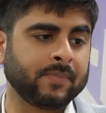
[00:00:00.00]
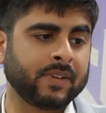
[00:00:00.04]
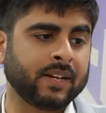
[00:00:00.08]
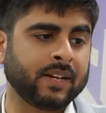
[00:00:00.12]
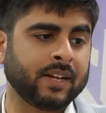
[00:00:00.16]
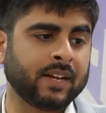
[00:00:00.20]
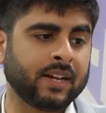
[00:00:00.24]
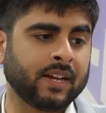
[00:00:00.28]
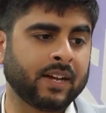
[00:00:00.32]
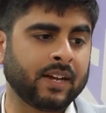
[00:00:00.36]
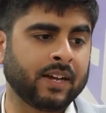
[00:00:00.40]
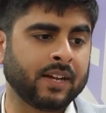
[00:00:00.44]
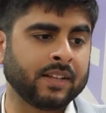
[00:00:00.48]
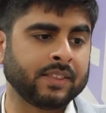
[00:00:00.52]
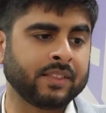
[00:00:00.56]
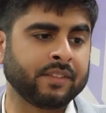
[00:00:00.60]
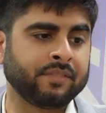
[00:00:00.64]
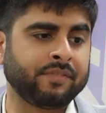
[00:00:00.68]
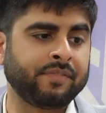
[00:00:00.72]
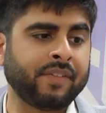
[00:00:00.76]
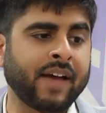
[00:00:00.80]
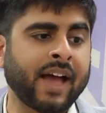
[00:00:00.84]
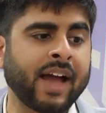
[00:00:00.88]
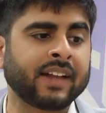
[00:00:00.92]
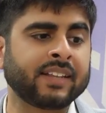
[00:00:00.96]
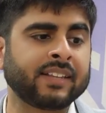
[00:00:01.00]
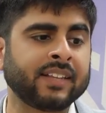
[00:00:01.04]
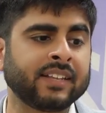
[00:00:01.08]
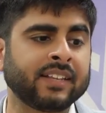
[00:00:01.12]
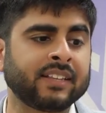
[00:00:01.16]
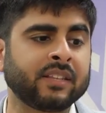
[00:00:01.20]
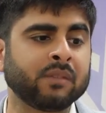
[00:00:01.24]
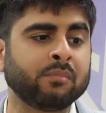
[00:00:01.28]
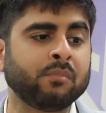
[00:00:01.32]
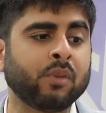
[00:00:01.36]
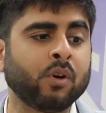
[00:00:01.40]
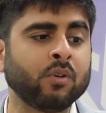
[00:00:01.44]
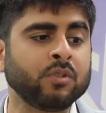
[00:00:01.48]
uh, the fact that
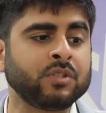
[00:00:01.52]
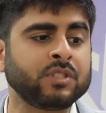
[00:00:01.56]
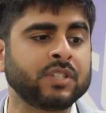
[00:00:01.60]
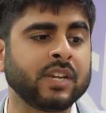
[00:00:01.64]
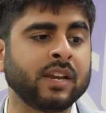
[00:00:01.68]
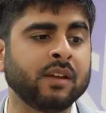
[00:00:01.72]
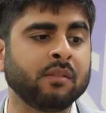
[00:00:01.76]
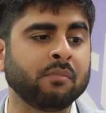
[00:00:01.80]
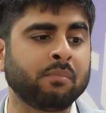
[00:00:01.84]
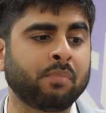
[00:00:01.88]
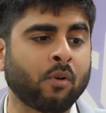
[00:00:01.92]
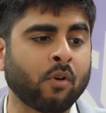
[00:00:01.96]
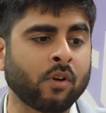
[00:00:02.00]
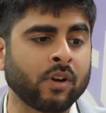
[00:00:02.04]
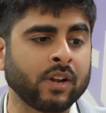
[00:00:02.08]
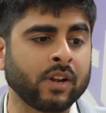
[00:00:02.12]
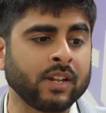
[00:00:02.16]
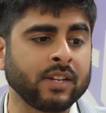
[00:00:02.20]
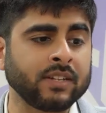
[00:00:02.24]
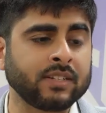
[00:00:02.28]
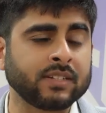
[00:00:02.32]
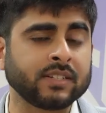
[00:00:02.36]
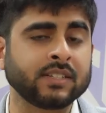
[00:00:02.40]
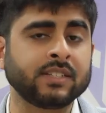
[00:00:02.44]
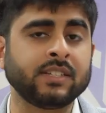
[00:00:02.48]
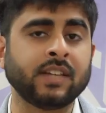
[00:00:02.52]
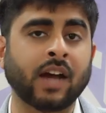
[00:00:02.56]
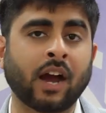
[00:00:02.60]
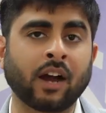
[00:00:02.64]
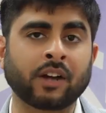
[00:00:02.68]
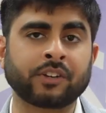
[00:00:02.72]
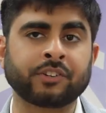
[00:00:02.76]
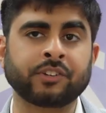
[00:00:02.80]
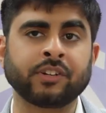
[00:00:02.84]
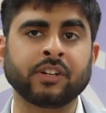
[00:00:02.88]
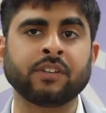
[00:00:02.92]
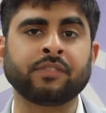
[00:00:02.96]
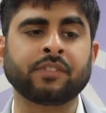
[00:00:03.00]
the most important
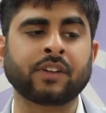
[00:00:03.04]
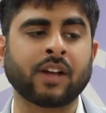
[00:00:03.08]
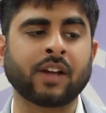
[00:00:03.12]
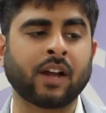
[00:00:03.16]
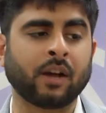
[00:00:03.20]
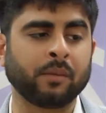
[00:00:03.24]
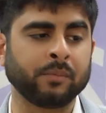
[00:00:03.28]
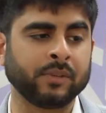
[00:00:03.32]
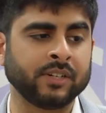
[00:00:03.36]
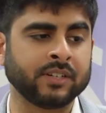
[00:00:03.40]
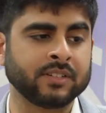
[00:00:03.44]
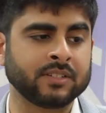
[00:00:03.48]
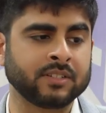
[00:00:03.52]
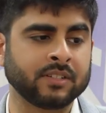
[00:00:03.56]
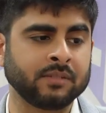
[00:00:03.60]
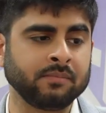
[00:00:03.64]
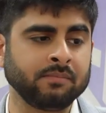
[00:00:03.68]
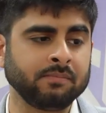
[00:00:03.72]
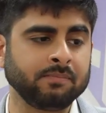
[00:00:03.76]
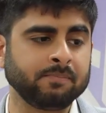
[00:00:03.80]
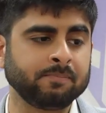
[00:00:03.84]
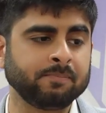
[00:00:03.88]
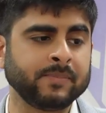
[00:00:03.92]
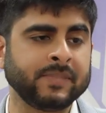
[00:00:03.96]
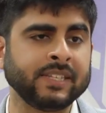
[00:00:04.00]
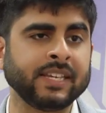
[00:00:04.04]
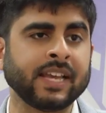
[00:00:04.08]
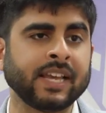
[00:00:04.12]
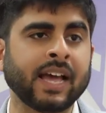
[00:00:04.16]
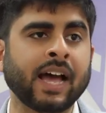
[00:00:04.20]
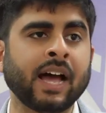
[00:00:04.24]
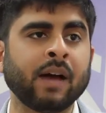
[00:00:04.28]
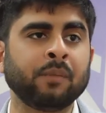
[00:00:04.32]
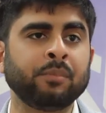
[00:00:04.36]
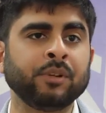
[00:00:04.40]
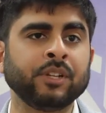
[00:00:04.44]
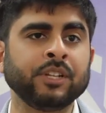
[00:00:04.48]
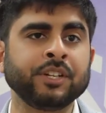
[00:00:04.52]
doctrine of communism, the
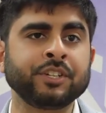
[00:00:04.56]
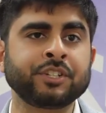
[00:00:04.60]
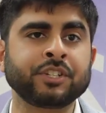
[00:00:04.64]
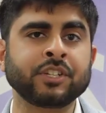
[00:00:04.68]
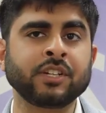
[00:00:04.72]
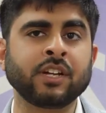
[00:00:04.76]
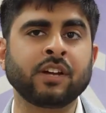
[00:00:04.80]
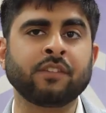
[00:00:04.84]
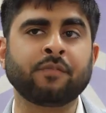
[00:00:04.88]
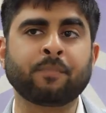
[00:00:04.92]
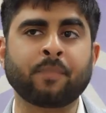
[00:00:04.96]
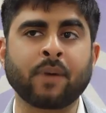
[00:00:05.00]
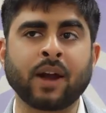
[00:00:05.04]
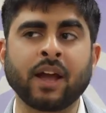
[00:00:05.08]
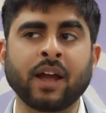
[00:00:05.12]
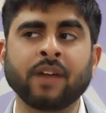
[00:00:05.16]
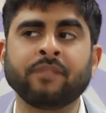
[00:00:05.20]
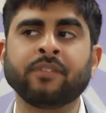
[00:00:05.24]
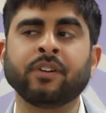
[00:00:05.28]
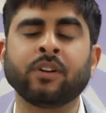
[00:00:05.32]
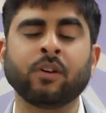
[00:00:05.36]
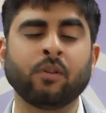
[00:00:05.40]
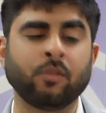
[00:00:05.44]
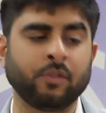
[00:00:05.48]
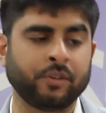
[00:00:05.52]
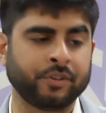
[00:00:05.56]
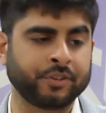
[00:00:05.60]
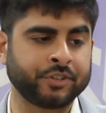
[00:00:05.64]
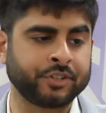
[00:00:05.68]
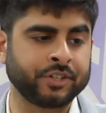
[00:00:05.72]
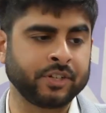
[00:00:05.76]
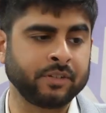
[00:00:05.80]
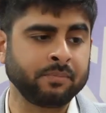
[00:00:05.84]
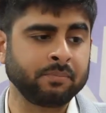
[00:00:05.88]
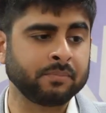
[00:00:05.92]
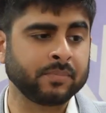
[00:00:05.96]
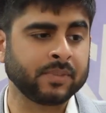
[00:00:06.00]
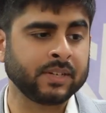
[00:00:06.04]
abolition of private
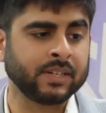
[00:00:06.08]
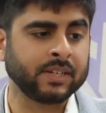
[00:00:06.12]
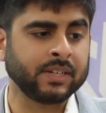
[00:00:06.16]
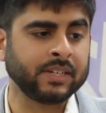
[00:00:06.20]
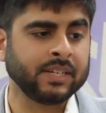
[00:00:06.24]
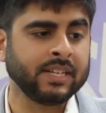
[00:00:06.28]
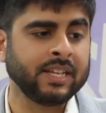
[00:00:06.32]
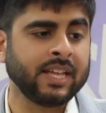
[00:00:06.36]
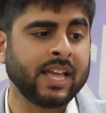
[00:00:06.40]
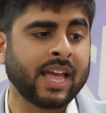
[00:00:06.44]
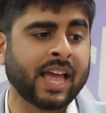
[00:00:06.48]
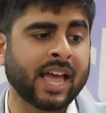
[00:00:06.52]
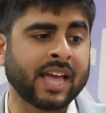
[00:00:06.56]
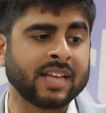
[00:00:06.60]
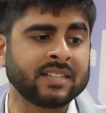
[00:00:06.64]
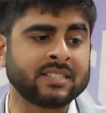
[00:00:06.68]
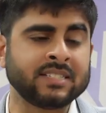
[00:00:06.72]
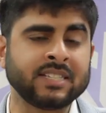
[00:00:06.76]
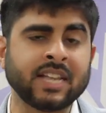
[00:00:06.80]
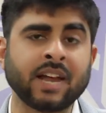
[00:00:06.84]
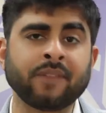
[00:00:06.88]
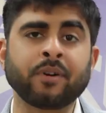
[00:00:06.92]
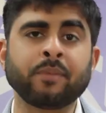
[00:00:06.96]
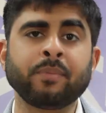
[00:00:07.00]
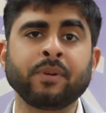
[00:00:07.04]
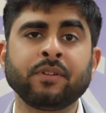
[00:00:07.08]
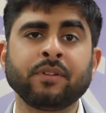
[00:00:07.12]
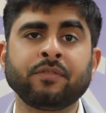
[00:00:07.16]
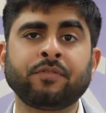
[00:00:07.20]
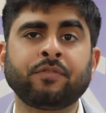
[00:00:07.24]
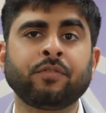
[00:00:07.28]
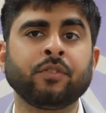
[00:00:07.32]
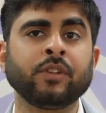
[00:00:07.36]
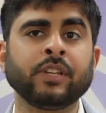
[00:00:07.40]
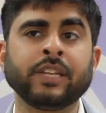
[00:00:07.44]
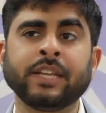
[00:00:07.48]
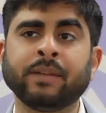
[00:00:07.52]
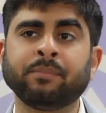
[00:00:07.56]
ownership, has never been
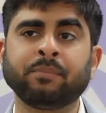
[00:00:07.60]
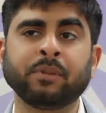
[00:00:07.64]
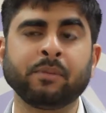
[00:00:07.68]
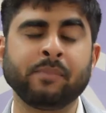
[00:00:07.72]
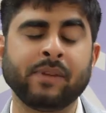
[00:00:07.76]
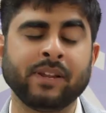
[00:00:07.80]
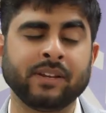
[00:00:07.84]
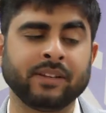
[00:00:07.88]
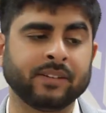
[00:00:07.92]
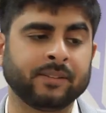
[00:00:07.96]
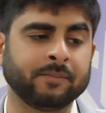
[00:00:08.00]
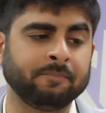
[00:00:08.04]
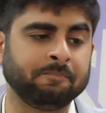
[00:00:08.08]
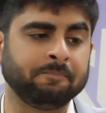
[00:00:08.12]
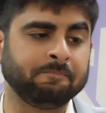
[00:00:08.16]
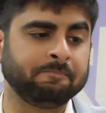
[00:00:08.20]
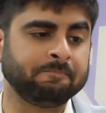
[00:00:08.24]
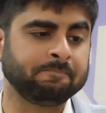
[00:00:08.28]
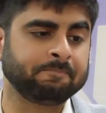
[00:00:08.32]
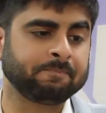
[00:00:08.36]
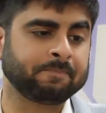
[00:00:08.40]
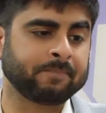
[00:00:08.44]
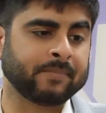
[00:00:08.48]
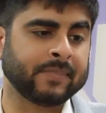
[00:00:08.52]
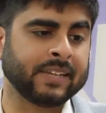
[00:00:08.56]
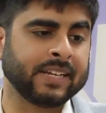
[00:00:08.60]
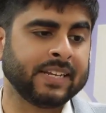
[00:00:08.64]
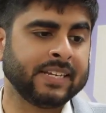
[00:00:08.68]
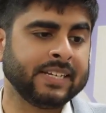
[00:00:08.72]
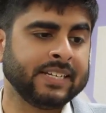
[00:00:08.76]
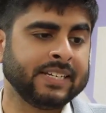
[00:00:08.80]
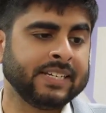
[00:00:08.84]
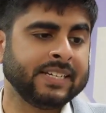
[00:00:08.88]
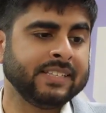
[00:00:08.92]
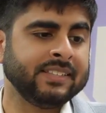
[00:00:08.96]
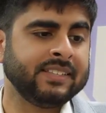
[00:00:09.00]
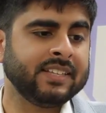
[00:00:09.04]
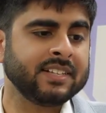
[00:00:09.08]
fully implemented.
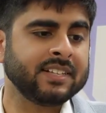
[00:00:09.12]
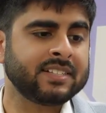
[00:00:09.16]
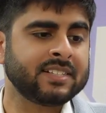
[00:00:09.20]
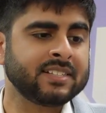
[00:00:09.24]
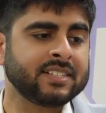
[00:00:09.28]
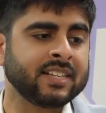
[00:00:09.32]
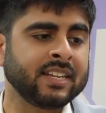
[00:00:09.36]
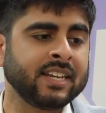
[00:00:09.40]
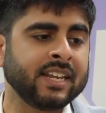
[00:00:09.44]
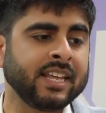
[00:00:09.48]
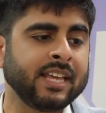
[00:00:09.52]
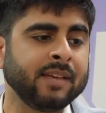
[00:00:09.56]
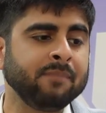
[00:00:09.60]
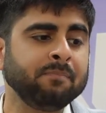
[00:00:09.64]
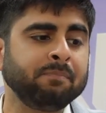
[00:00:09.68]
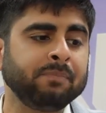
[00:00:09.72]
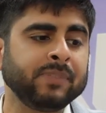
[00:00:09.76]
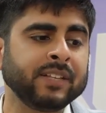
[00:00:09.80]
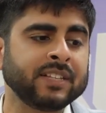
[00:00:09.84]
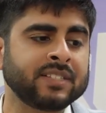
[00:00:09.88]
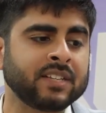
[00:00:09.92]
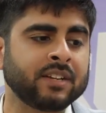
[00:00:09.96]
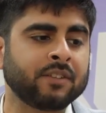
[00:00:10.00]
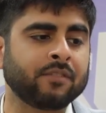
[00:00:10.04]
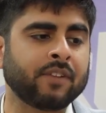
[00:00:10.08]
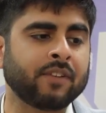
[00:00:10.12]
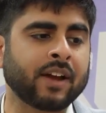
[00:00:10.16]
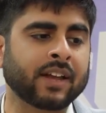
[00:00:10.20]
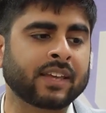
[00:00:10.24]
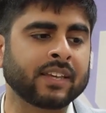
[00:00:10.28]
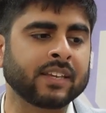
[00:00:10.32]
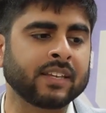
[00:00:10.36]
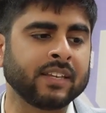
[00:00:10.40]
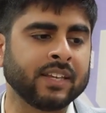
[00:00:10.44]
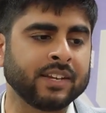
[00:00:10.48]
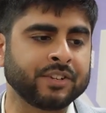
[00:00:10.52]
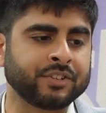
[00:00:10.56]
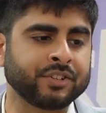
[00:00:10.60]
This is an implicit
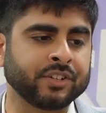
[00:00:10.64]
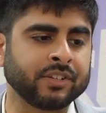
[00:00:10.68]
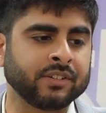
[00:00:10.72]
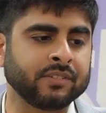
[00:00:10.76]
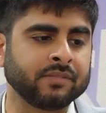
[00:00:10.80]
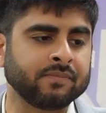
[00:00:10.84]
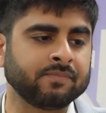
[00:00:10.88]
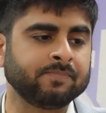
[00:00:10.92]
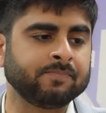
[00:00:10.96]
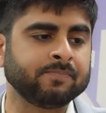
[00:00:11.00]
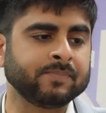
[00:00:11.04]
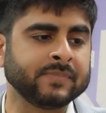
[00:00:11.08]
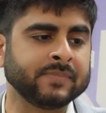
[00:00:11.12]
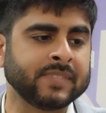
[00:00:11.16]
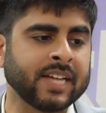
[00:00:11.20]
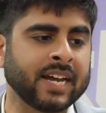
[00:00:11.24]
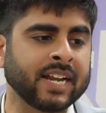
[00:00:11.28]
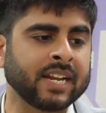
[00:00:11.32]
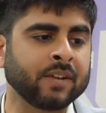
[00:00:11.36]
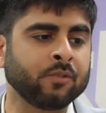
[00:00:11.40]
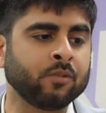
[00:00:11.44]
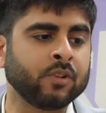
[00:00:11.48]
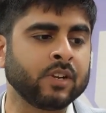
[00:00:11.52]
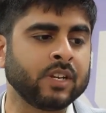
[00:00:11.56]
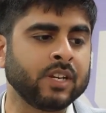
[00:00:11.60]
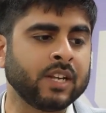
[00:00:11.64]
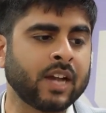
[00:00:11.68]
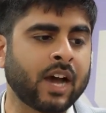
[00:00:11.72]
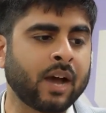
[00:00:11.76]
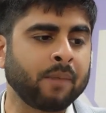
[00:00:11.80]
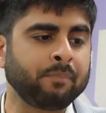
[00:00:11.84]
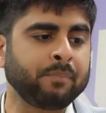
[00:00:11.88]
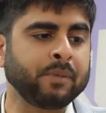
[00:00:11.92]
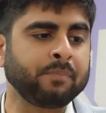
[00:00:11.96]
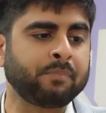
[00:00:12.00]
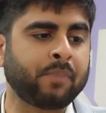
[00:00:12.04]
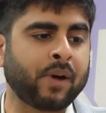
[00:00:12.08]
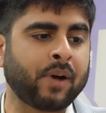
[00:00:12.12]
recognition that it would
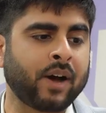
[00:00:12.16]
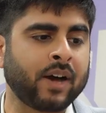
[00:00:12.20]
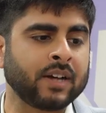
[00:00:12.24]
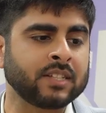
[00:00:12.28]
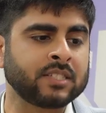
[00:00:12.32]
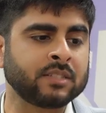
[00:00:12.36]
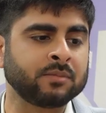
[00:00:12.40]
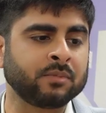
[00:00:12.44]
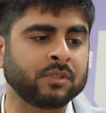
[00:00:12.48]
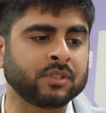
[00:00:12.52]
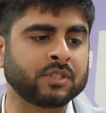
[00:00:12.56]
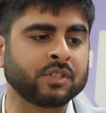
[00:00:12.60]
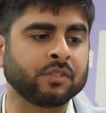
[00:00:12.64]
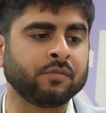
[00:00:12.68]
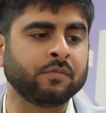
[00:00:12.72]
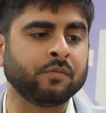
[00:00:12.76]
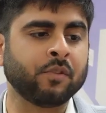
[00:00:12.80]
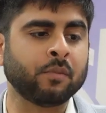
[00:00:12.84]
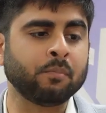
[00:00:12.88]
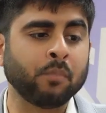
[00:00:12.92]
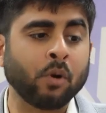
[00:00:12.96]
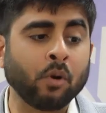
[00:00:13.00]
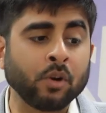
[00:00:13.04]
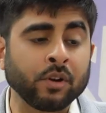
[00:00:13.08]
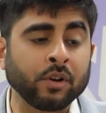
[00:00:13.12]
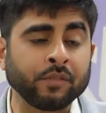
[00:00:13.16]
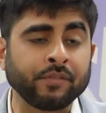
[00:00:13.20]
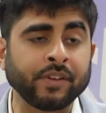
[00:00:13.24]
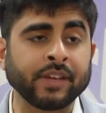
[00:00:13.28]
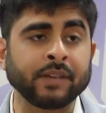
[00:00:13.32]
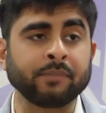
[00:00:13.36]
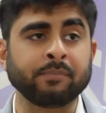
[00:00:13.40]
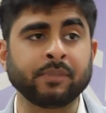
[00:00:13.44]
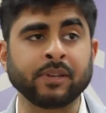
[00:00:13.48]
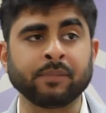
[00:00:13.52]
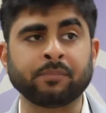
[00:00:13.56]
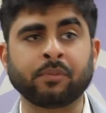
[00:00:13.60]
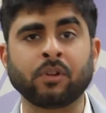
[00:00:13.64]
not be possible to
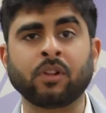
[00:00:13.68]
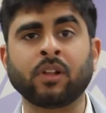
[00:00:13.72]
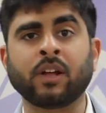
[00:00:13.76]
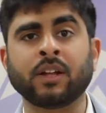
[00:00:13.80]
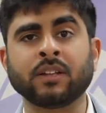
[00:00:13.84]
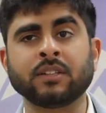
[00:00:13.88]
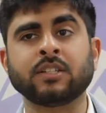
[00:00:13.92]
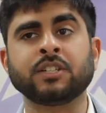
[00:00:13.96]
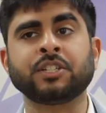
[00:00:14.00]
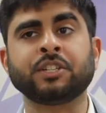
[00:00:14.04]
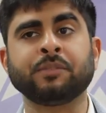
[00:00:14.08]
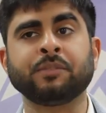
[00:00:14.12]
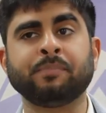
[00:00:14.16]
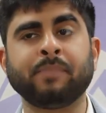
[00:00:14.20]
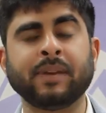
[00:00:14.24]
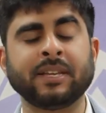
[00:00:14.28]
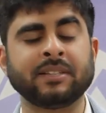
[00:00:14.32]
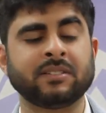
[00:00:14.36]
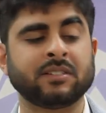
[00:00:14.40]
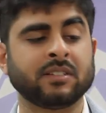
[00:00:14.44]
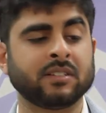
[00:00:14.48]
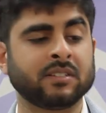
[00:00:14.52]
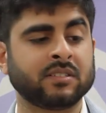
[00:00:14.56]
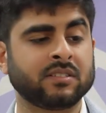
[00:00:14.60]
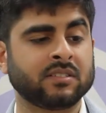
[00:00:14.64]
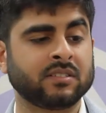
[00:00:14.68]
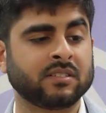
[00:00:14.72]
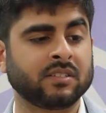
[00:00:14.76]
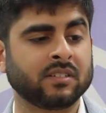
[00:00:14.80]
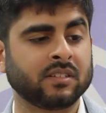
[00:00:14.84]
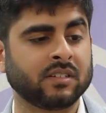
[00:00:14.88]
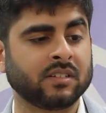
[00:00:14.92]
motivate people on such a basis.